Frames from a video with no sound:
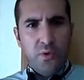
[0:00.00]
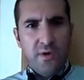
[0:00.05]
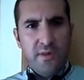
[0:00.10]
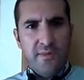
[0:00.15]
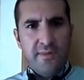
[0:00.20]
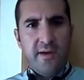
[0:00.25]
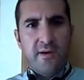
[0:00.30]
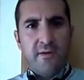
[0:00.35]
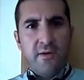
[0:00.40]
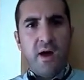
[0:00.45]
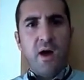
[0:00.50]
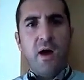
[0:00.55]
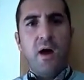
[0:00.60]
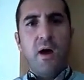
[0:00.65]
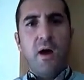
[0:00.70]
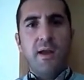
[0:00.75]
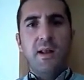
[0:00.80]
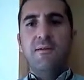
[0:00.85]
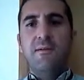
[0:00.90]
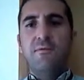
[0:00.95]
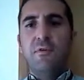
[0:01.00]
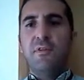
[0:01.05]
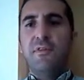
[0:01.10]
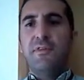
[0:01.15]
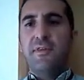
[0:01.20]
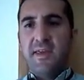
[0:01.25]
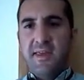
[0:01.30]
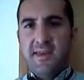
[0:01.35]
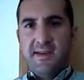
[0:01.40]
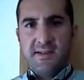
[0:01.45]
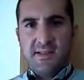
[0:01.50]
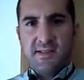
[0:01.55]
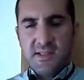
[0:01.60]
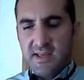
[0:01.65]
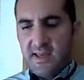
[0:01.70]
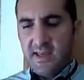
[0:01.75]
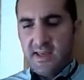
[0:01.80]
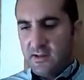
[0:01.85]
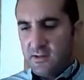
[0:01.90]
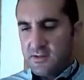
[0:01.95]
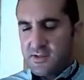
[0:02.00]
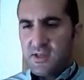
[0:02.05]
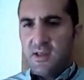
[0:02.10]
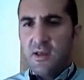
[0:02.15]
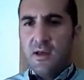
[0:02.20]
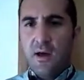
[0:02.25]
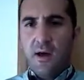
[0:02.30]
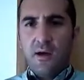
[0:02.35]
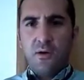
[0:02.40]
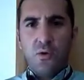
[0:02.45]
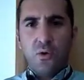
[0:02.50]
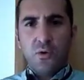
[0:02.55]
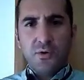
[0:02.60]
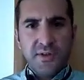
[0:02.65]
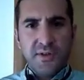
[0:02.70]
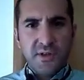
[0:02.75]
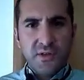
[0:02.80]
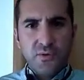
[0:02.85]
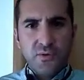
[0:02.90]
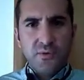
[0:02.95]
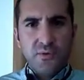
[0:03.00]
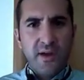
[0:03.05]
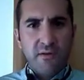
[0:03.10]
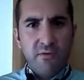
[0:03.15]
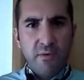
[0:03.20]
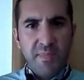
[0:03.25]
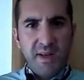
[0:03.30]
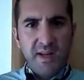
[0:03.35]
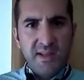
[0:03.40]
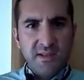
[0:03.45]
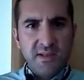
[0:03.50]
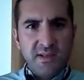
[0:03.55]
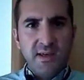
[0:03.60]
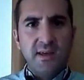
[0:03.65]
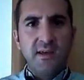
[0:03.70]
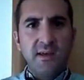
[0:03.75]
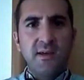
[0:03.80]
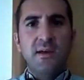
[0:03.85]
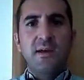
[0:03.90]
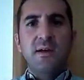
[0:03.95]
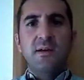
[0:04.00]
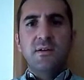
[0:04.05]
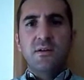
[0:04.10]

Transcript: their high-level thinking skills, according to their ability